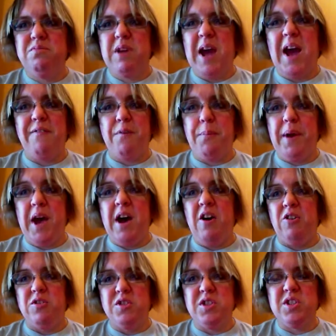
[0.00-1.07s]
half a
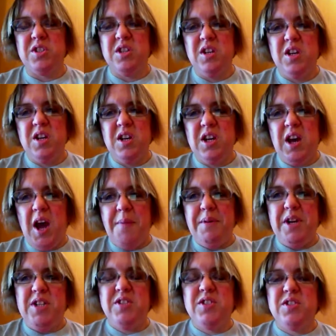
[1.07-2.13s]
pound. I
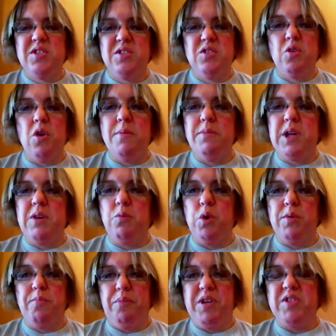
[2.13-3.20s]
mean, it's normally
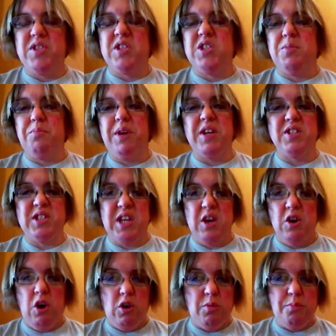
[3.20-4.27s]
wouldn't be such a big
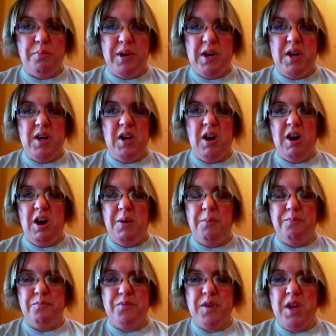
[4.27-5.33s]
deal, but
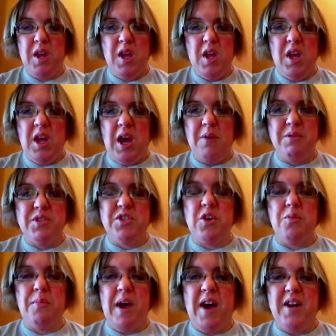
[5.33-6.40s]
I was
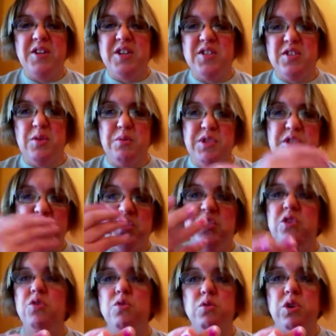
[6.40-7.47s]
so mad because there was this
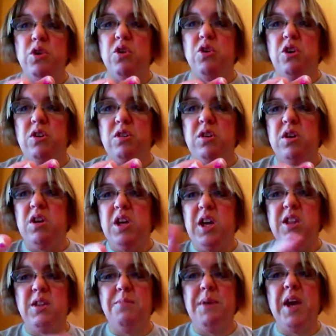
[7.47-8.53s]
new girl
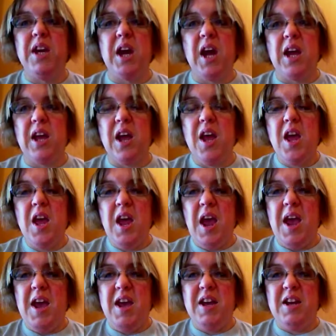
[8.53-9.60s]
in the meeting.
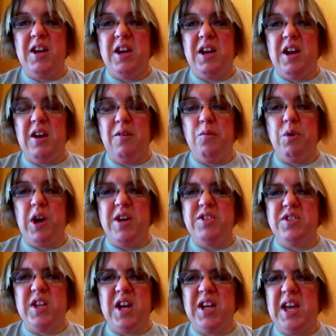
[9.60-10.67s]
And when I
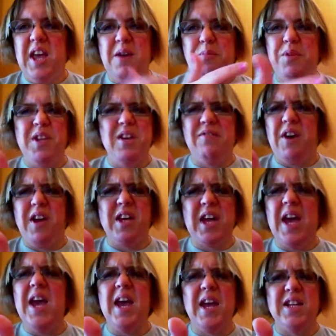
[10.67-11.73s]
said, I can't believe I
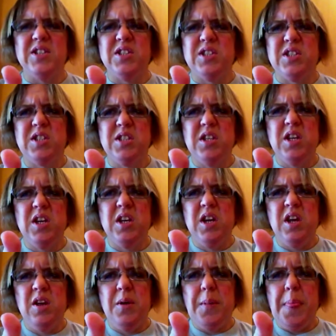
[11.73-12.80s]
gained,
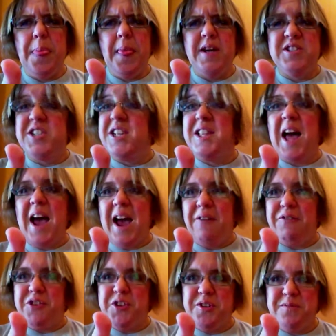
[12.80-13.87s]
she
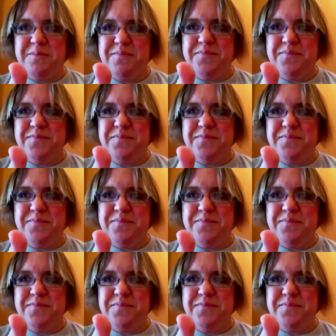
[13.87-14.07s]
laughed.